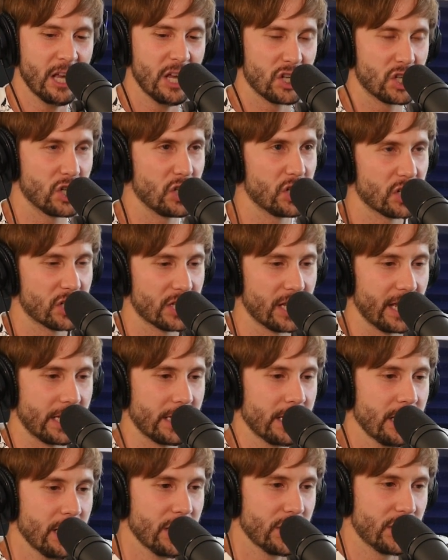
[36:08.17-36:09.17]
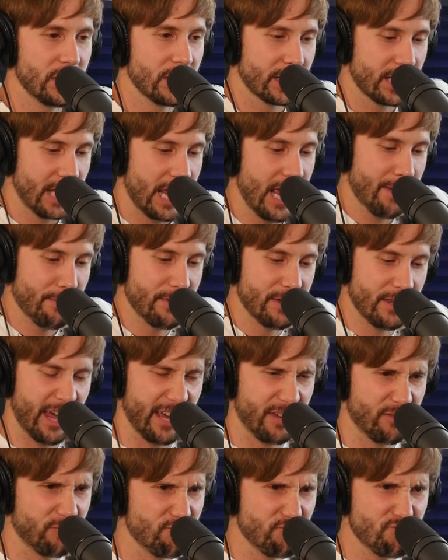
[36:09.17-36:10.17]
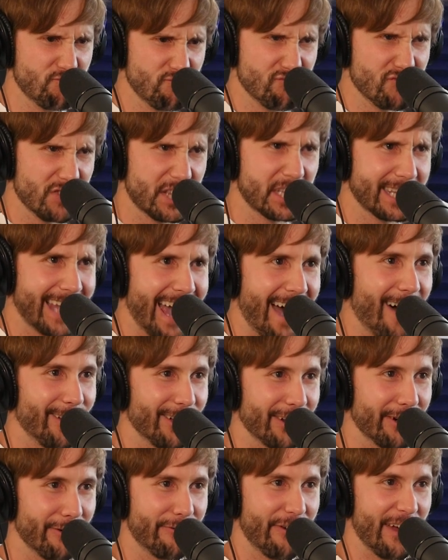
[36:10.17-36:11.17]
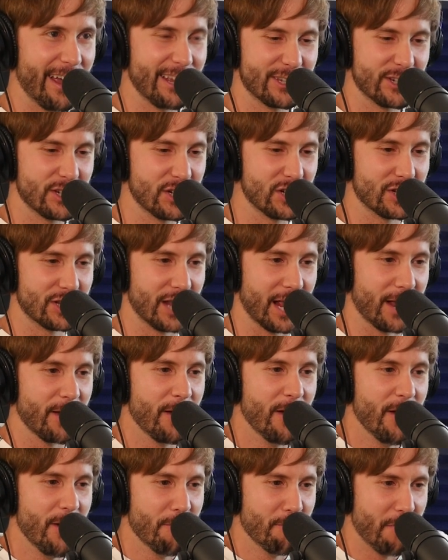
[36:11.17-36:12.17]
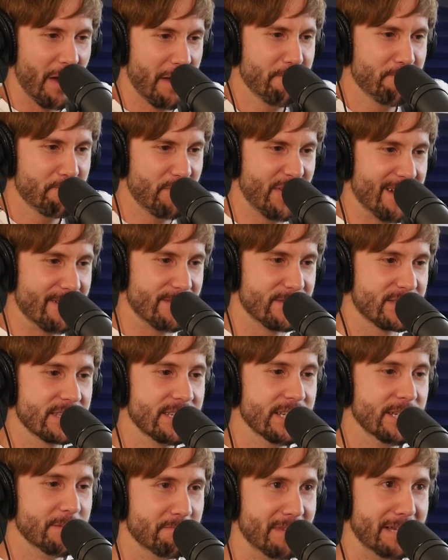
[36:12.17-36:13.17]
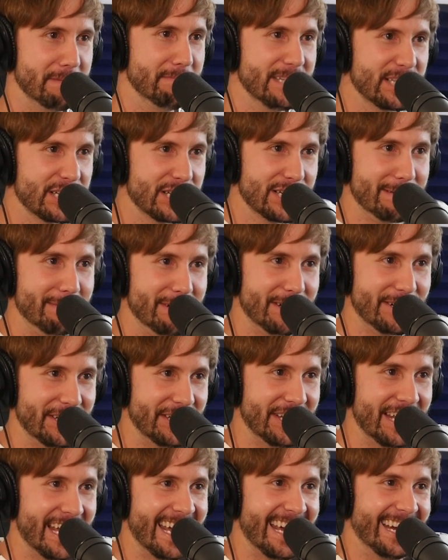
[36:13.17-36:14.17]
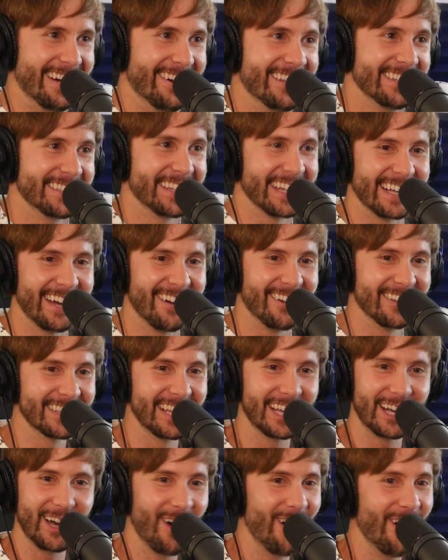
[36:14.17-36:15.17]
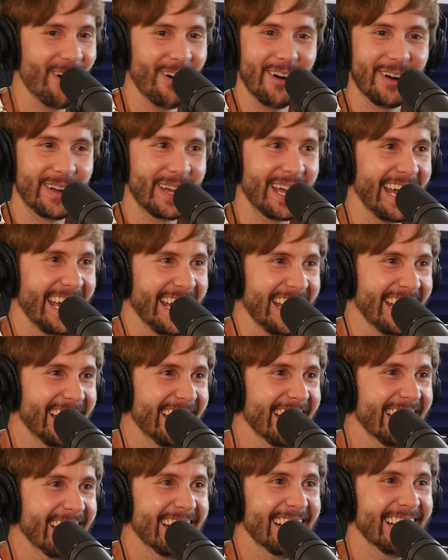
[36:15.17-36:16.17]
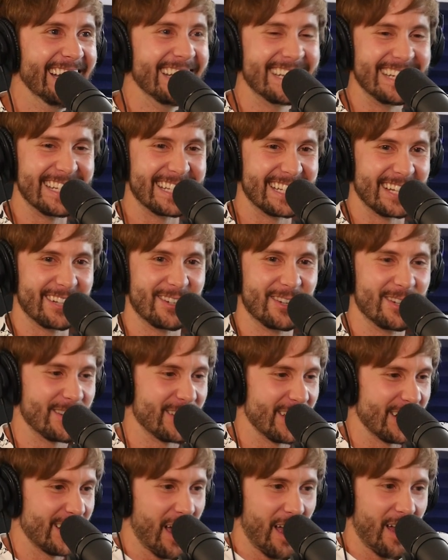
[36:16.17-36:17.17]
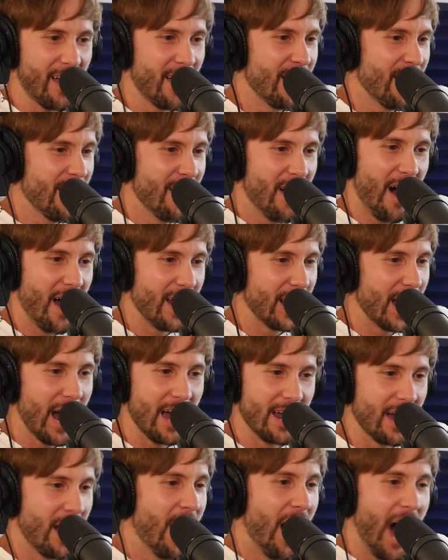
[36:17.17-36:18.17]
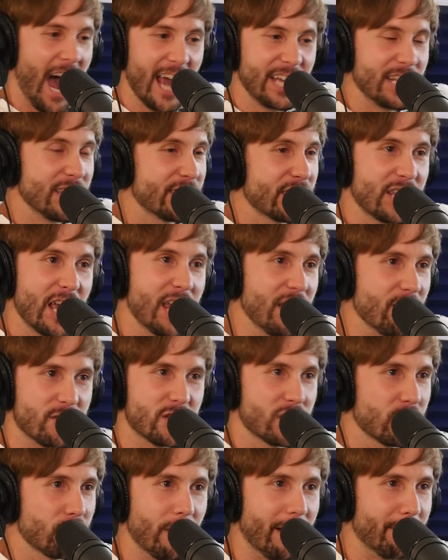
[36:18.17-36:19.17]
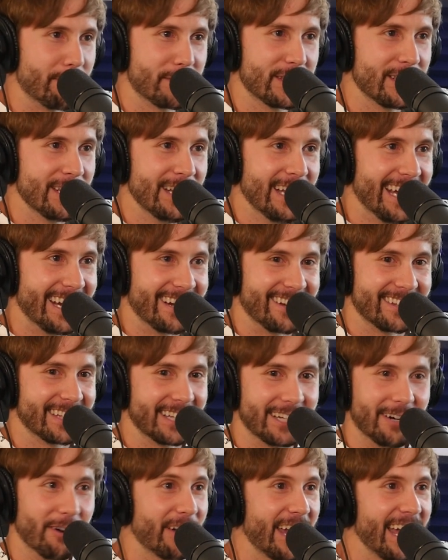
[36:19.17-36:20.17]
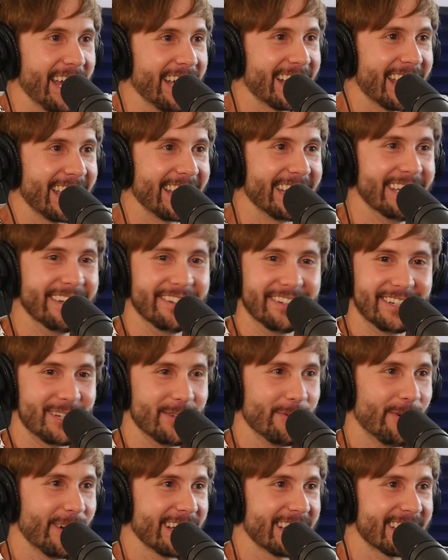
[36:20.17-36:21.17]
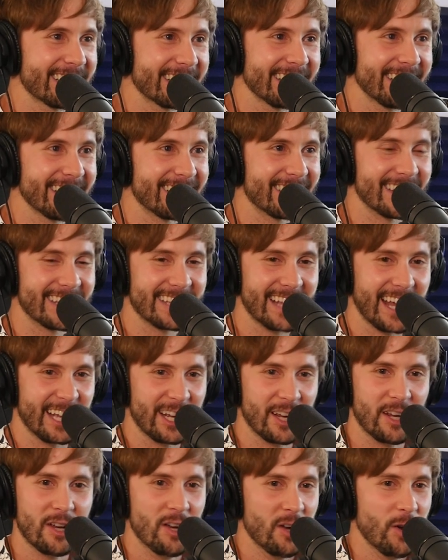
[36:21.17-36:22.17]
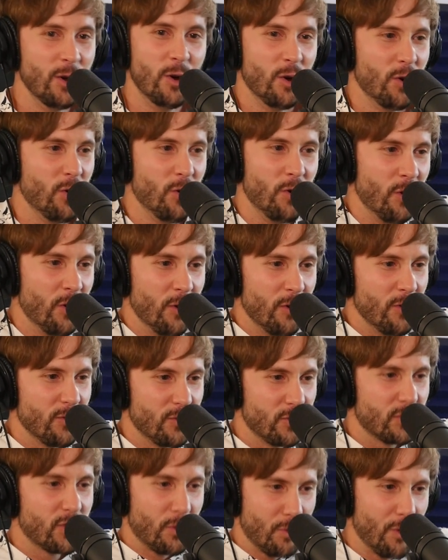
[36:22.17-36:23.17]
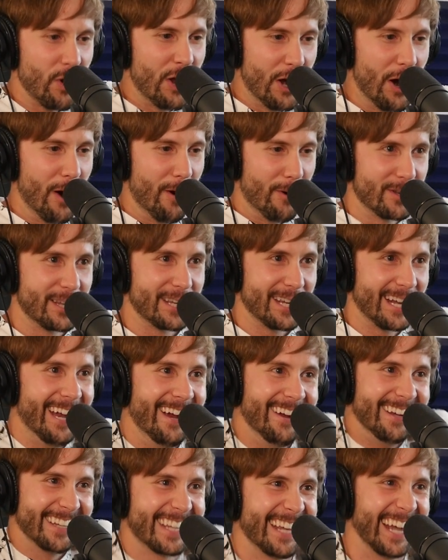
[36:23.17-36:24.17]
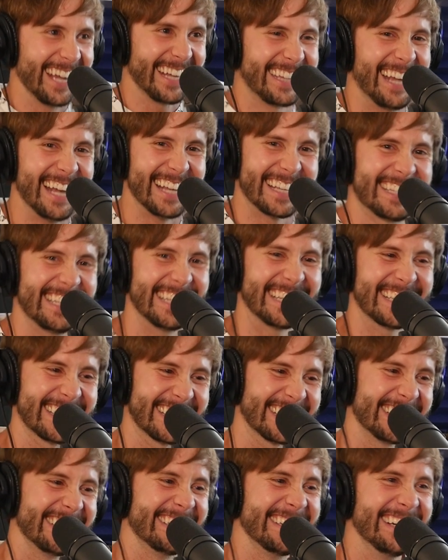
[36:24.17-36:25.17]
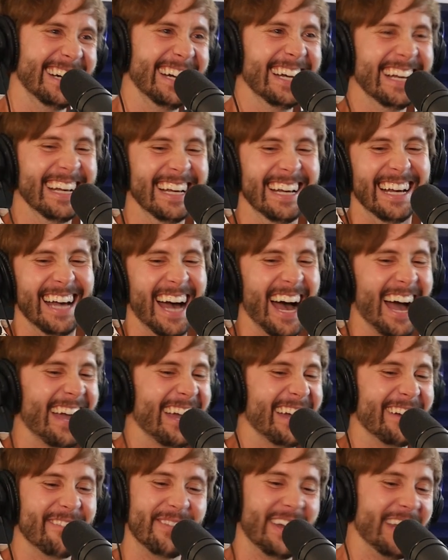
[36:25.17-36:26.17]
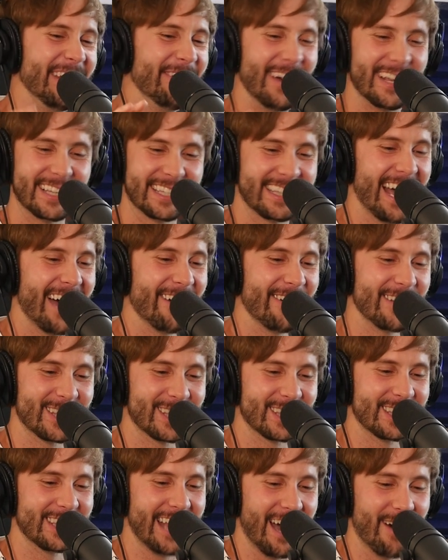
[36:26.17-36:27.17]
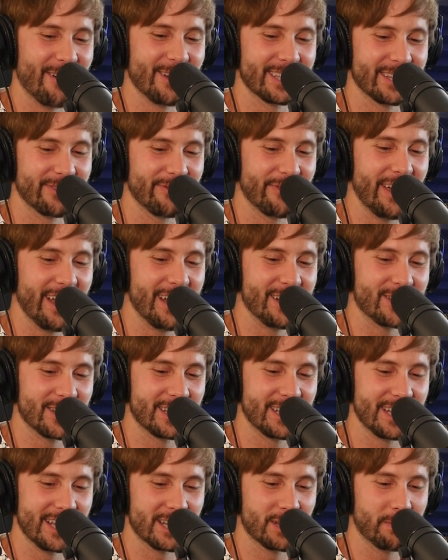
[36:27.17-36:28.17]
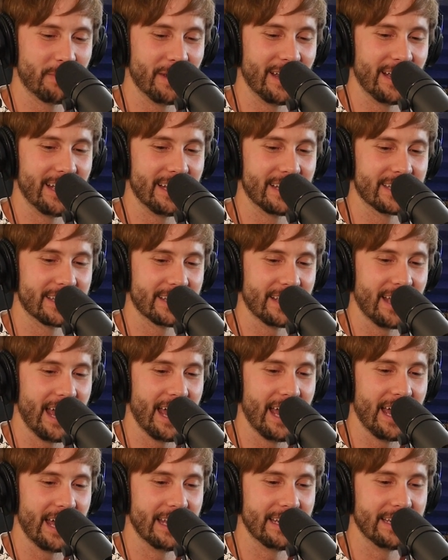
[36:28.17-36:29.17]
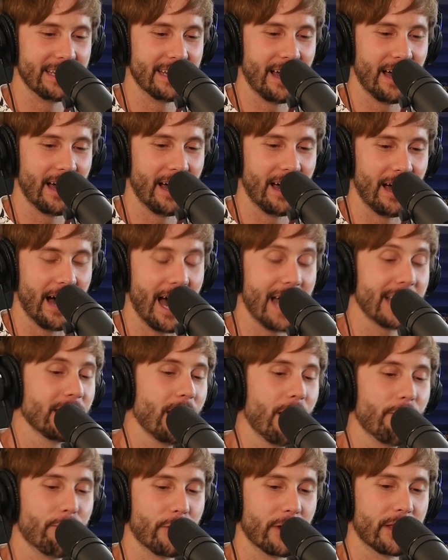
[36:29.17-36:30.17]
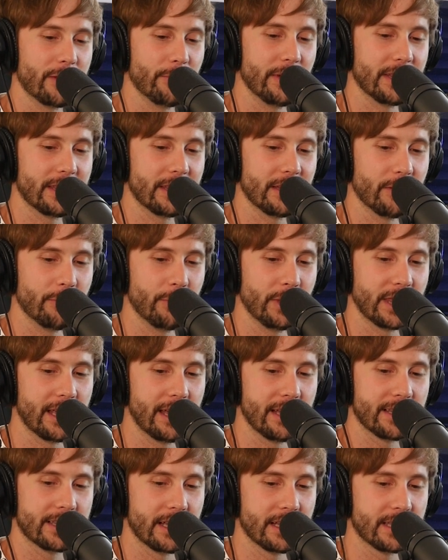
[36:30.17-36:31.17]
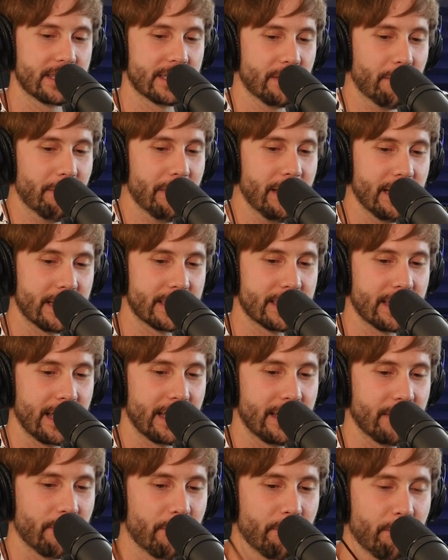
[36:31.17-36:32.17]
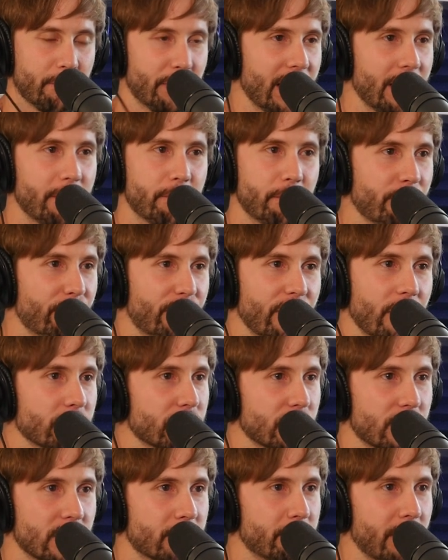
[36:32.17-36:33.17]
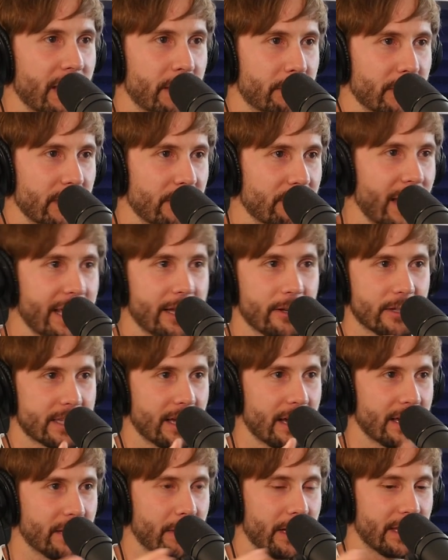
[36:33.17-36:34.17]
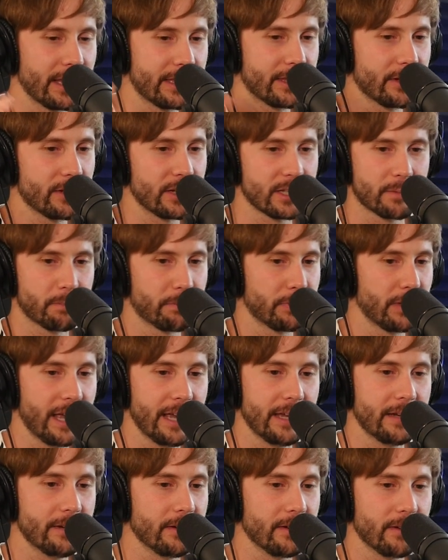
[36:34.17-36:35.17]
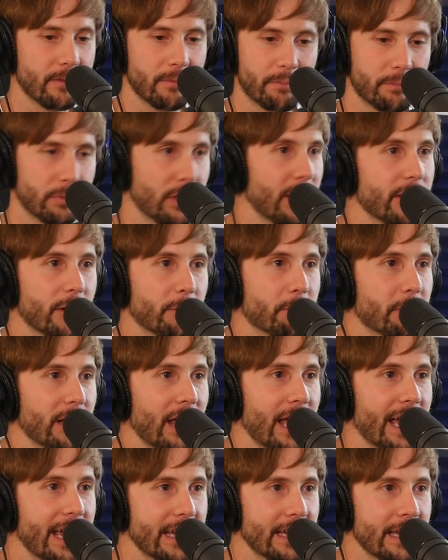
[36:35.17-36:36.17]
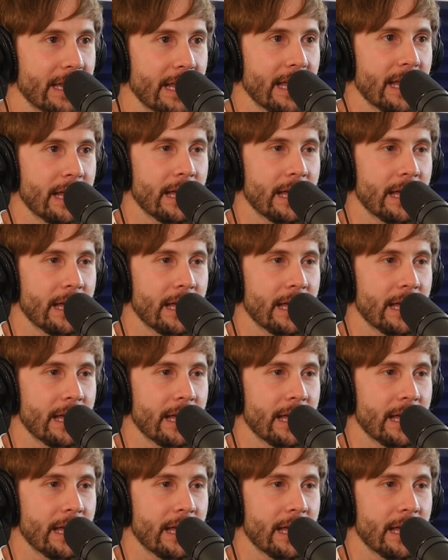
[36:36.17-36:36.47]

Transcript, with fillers: She just like she just came in like scowl on her face and she's just like my parents made me come here today and i was like i was like oh okay she's like she's like i i i, I can say your script and i was like okay can you do you want to she's like doritos and i was like this is so it, anyways that oh was that was an interesting experience and uh, i love working with with kids because to me it's like playing films are just make believe like you're talking yeah. about like they're yeah. just playing pl- they're playing.